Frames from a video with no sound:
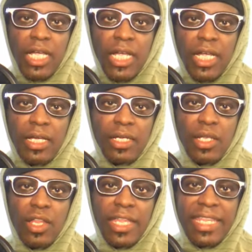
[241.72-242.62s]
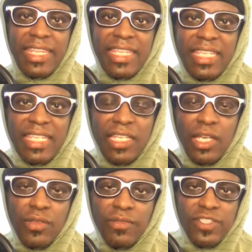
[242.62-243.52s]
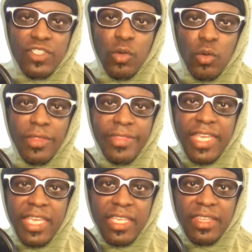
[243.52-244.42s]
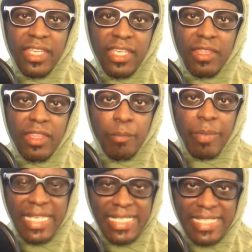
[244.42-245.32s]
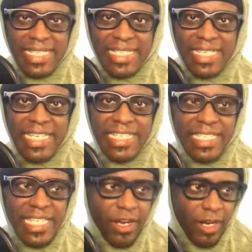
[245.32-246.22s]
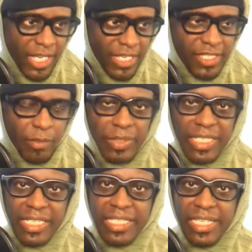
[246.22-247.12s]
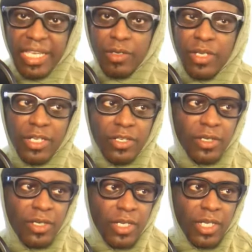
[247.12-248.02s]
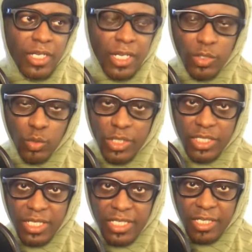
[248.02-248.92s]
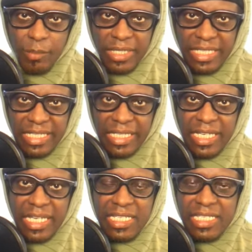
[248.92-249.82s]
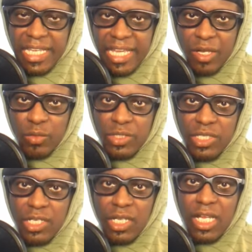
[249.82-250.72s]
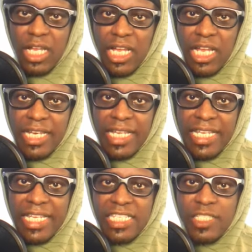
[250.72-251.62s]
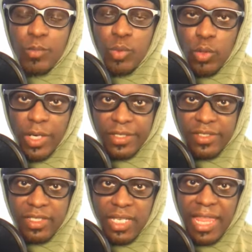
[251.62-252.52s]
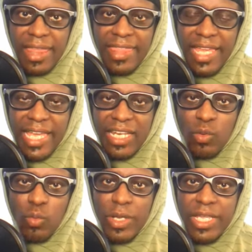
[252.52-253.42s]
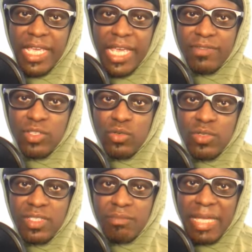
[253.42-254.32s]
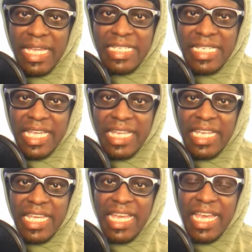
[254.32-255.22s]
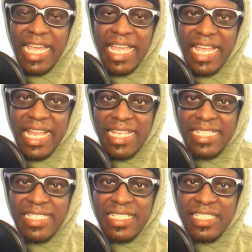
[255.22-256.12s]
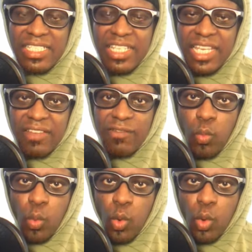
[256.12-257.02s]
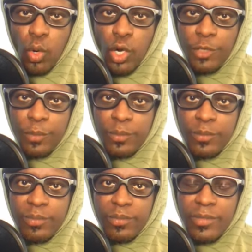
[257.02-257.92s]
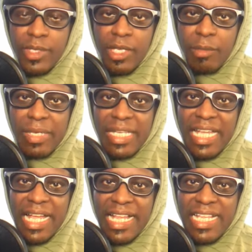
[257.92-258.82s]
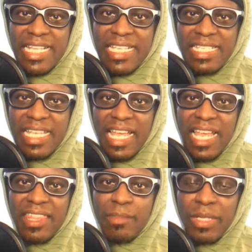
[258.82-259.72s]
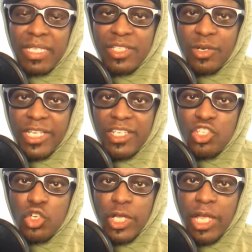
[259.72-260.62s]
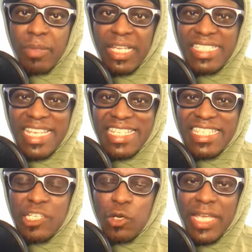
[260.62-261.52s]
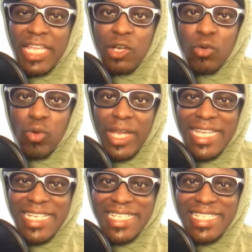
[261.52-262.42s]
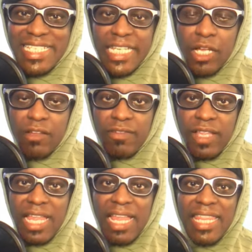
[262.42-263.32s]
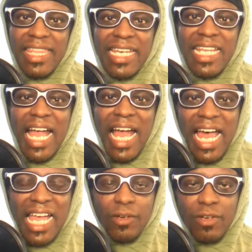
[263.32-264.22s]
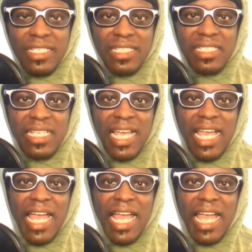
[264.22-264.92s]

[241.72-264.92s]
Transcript: Uh, so the the the basis is there. He's completely sound. Doctor Doctor Wilson is completely sound on his points that we have to maintain a constant state of war because the military industrial complex has so ingrained itself that Congress